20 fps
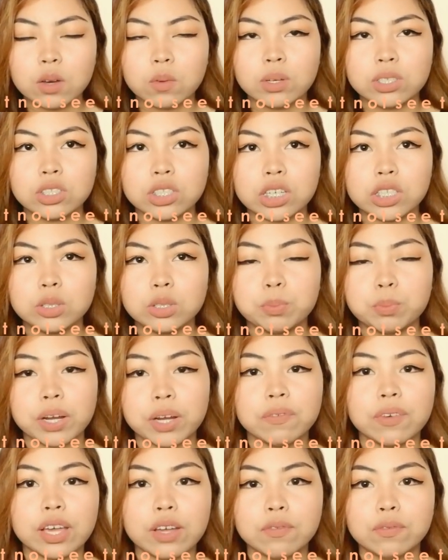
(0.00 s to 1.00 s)
which is
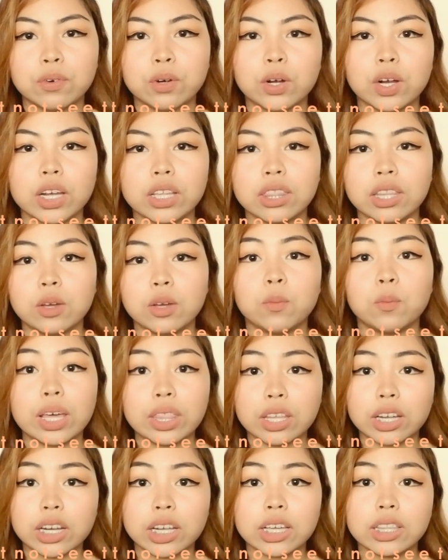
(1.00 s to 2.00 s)
perfect for the
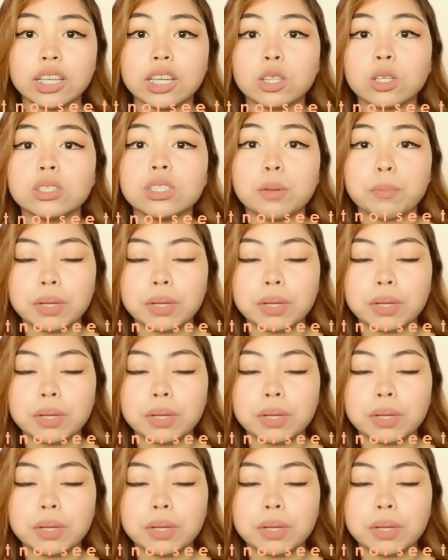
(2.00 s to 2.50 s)
weather dito sa